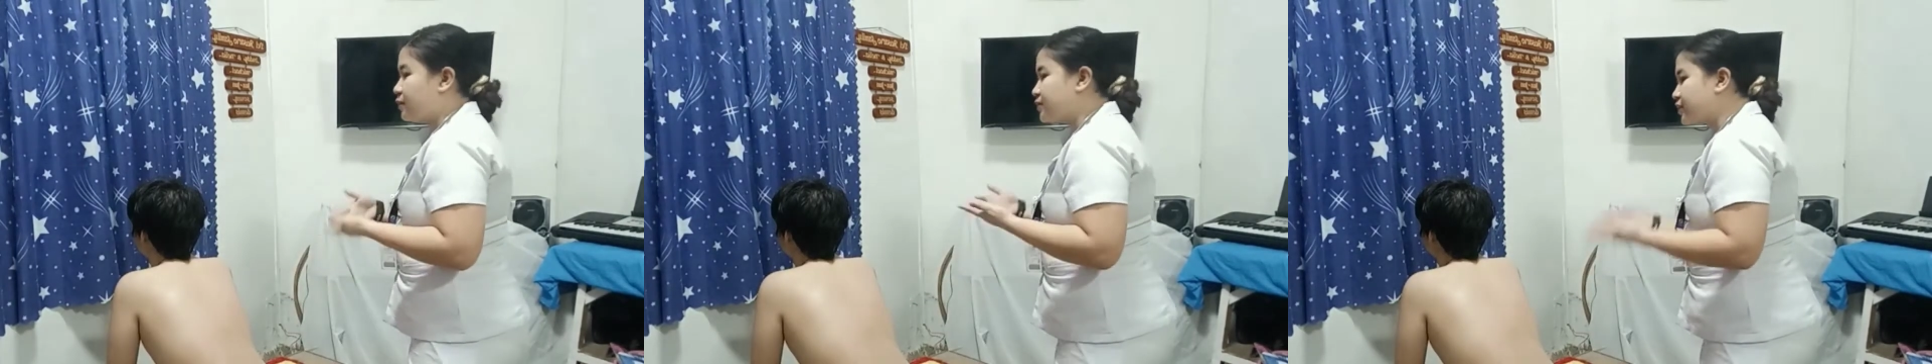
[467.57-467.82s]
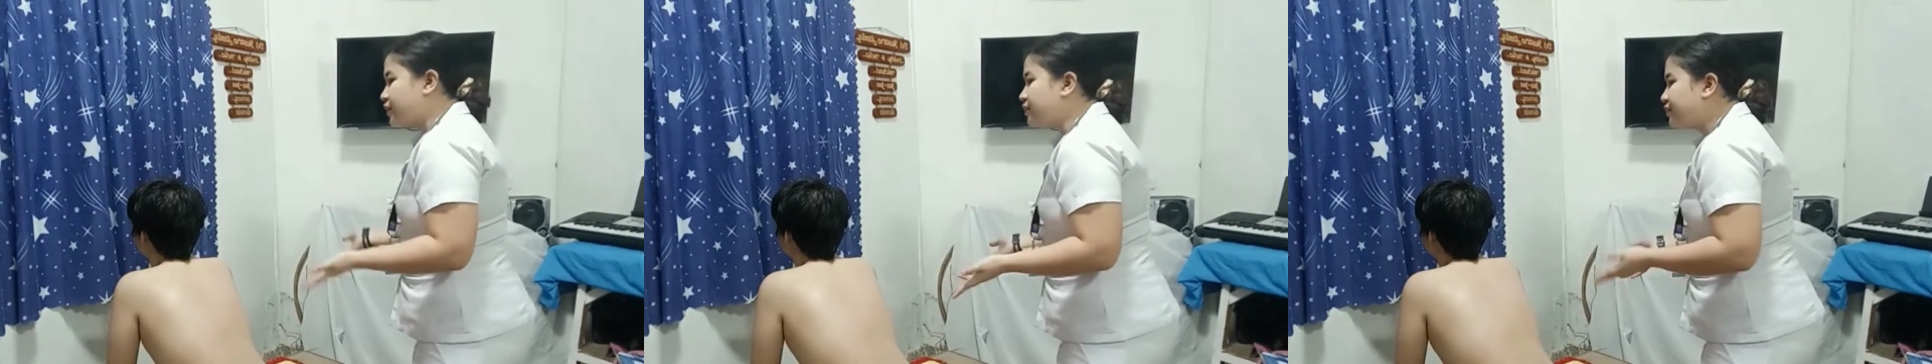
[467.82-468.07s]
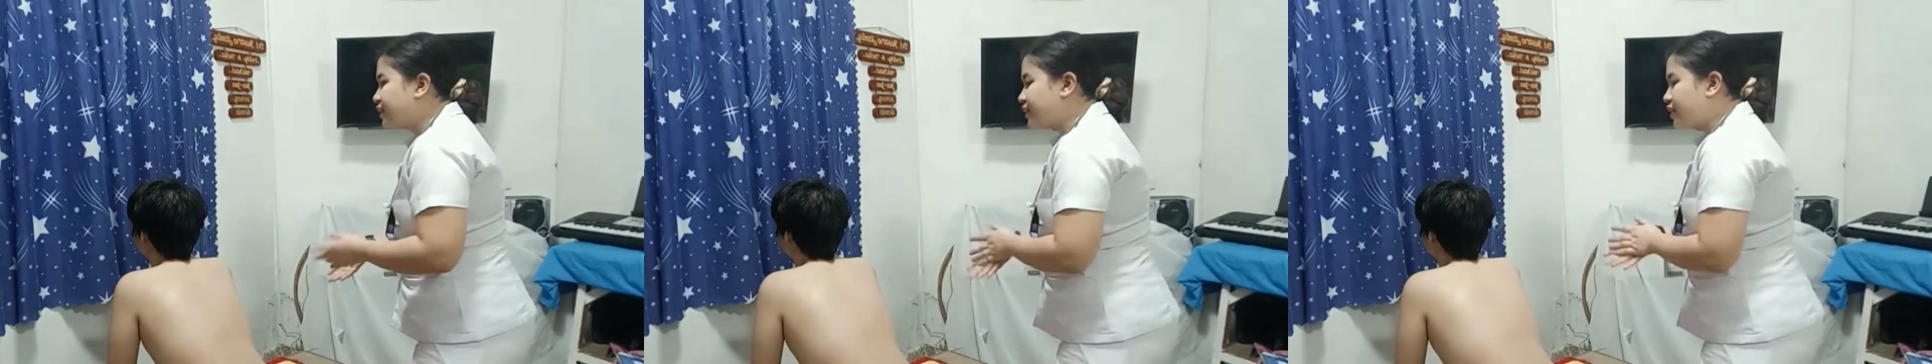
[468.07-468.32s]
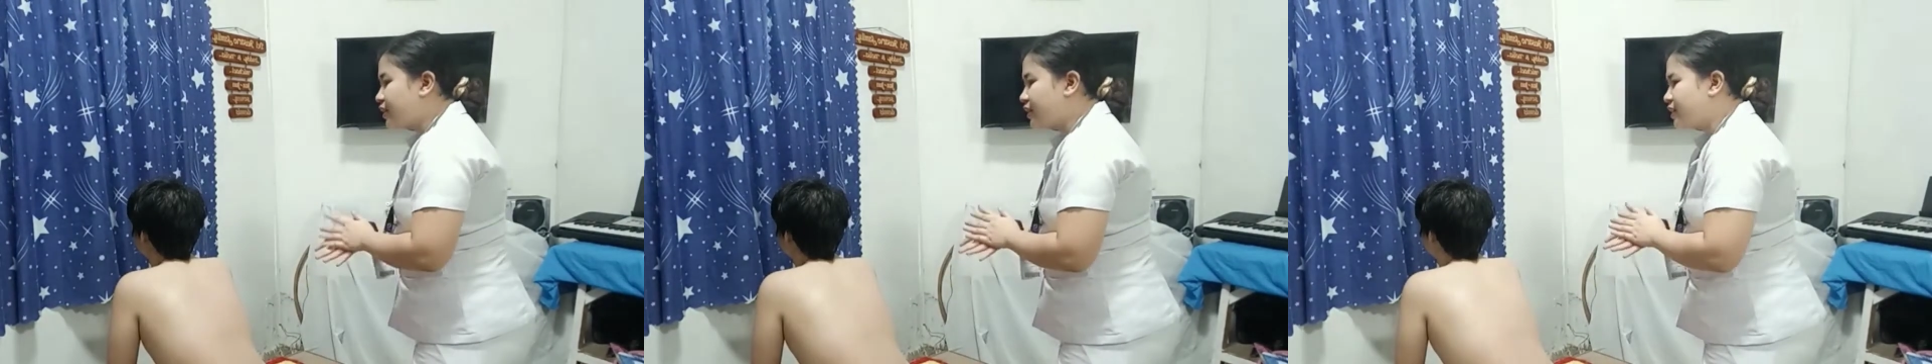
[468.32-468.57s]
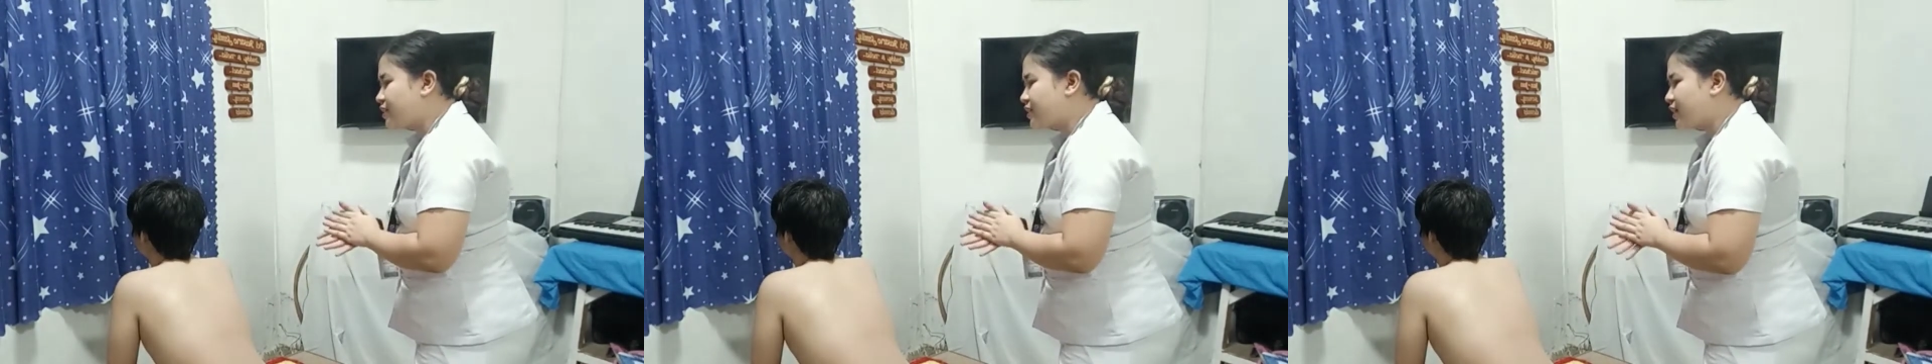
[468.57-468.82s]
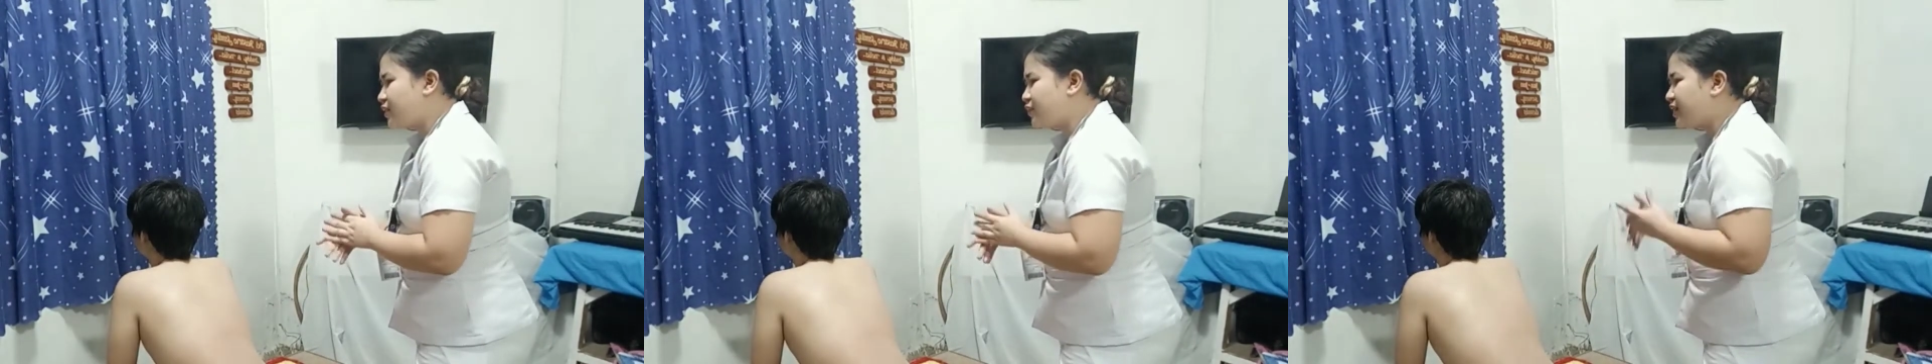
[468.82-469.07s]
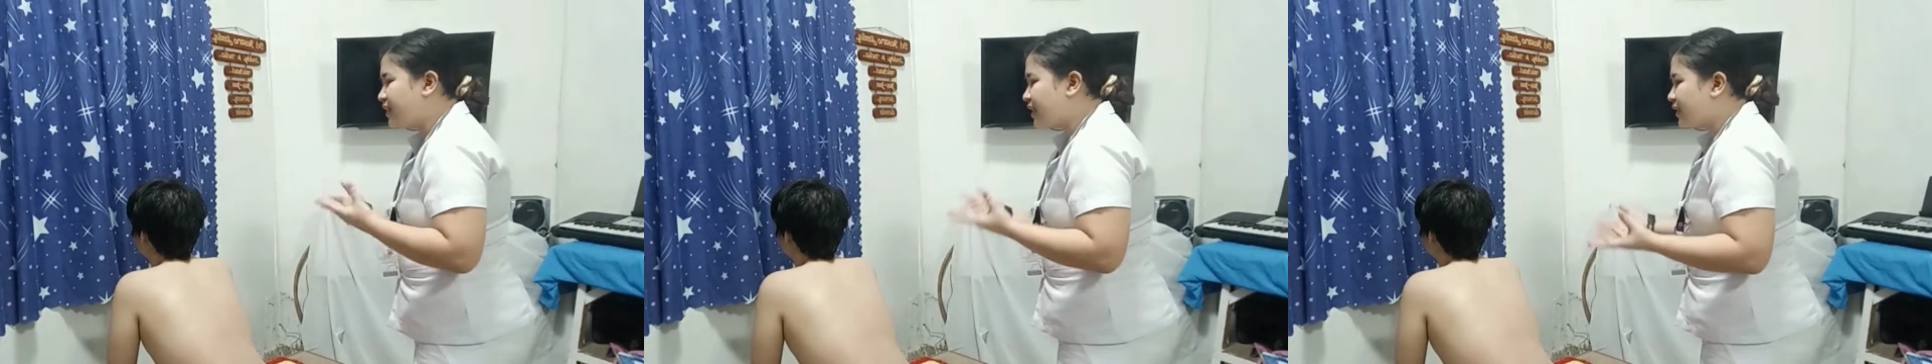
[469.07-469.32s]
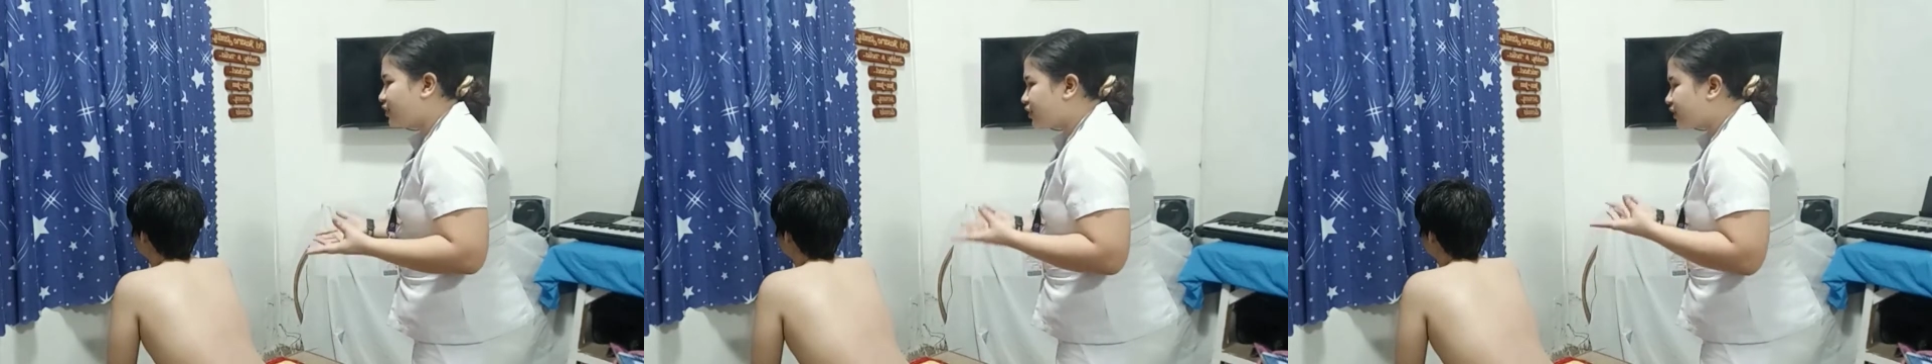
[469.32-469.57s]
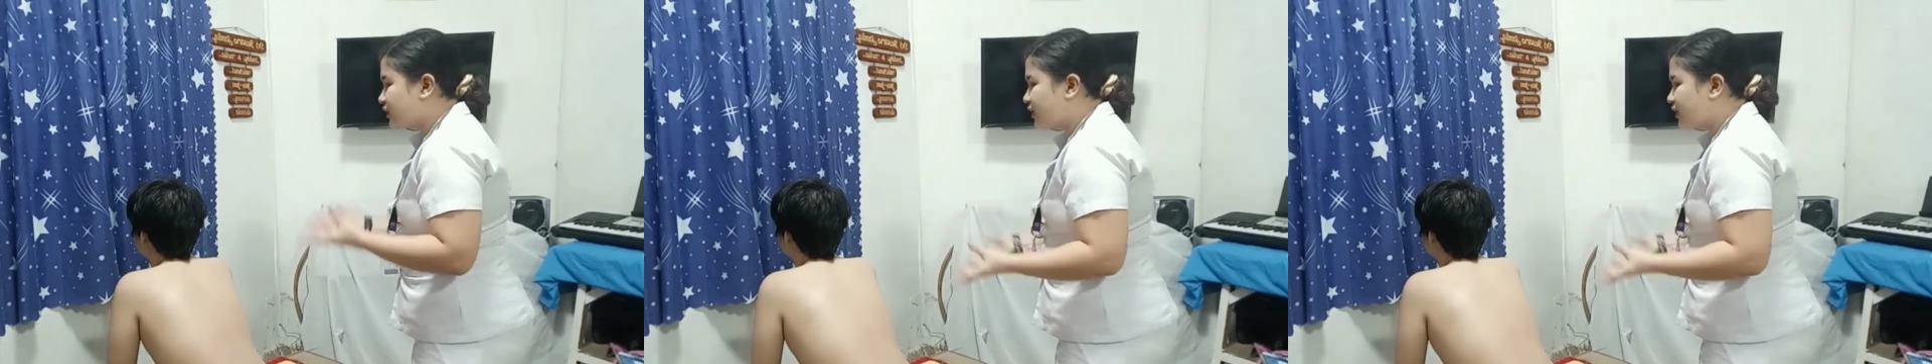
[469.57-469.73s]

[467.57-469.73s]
observed that there is a unilateral